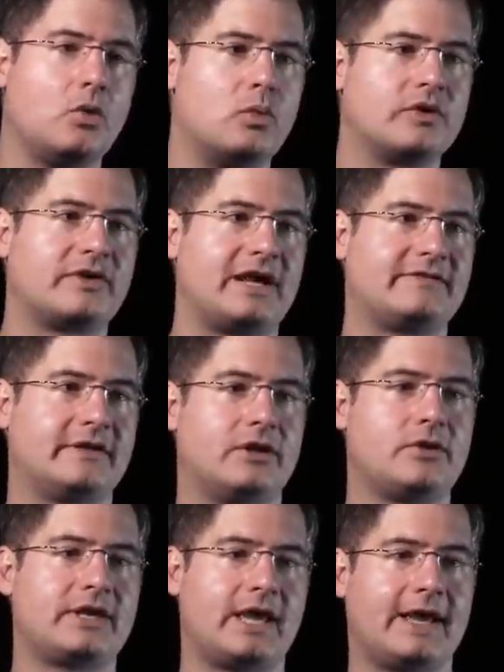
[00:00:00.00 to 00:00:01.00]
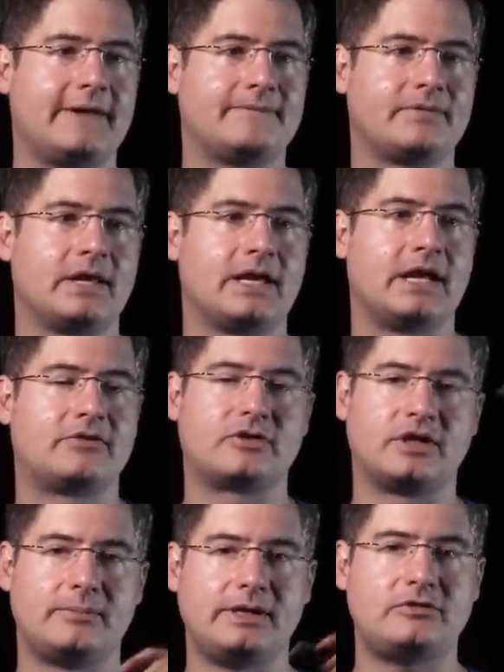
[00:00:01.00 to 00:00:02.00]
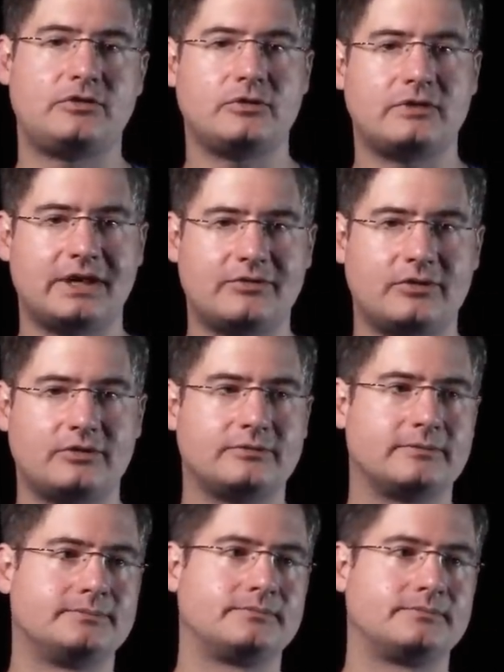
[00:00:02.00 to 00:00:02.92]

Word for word: was I said, okay, it's going to be two levels,